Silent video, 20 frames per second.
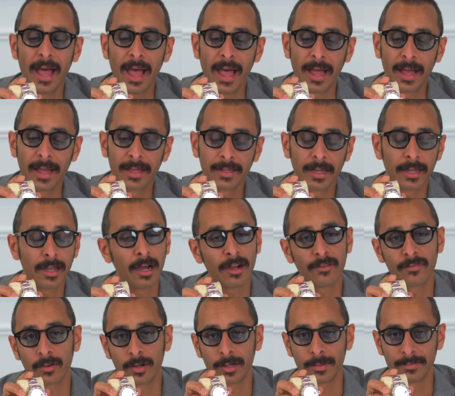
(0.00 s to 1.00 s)
and I got
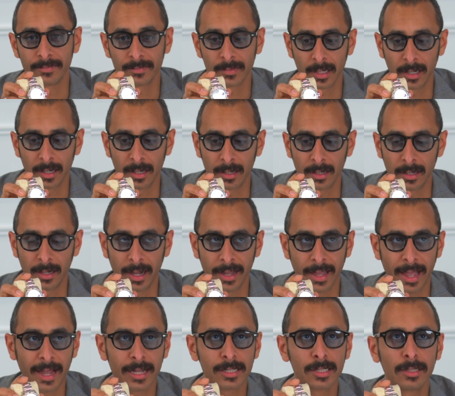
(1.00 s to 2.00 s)
it for him.
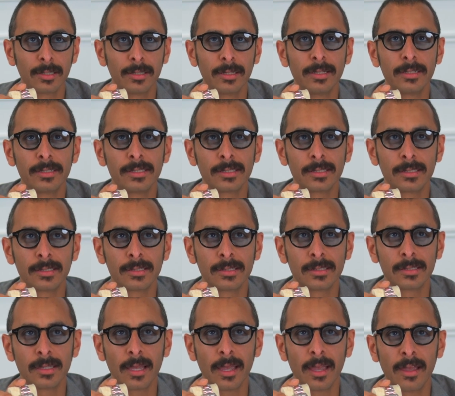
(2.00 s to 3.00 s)
I actually
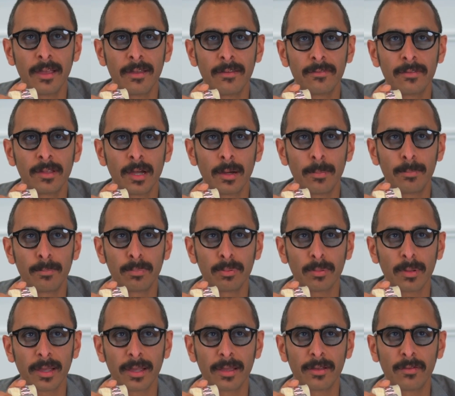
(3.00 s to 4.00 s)
saved
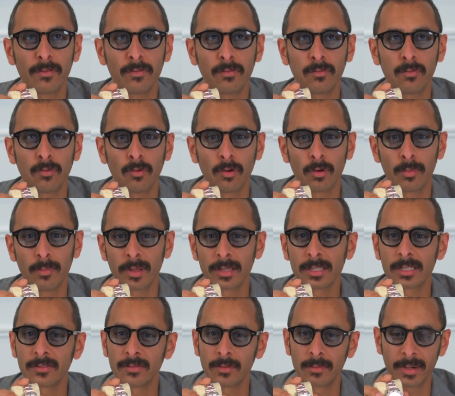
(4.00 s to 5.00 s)
up like 4
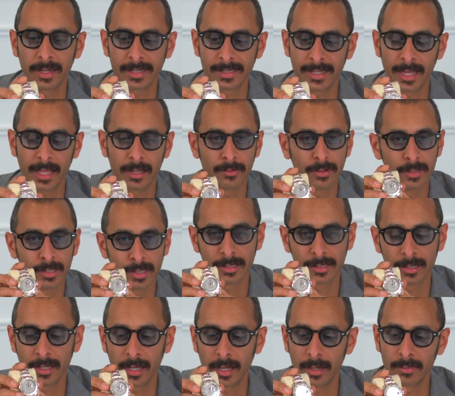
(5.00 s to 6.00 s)
months from my salary
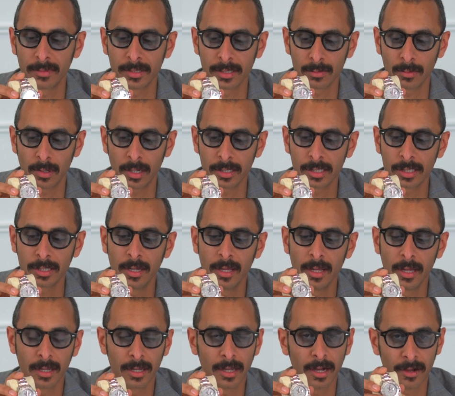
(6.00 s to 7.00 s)
to get him this watch.
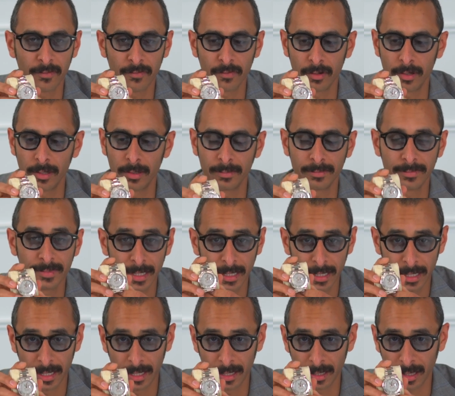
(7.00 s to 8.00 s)
Got it for him.
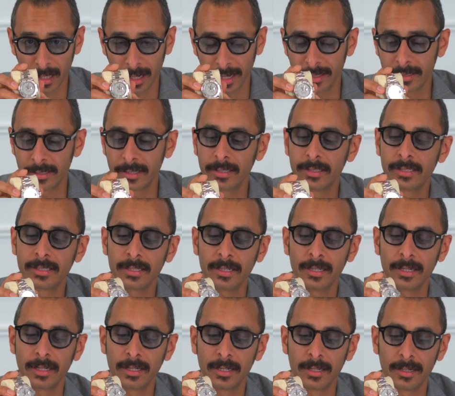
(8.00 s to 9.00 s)
He liked it.
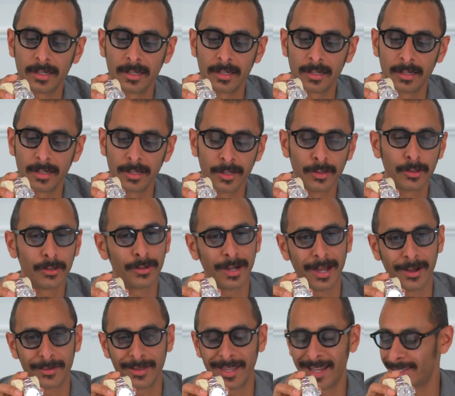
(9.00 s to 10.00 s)
You know
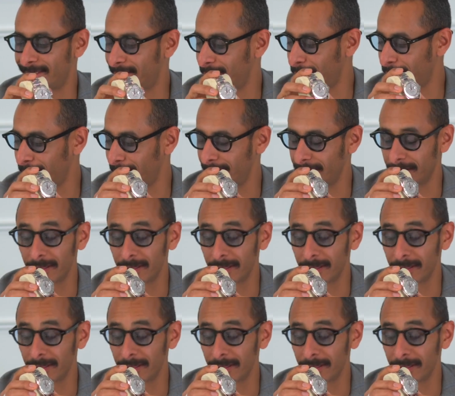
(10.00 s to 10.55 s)
how dads are.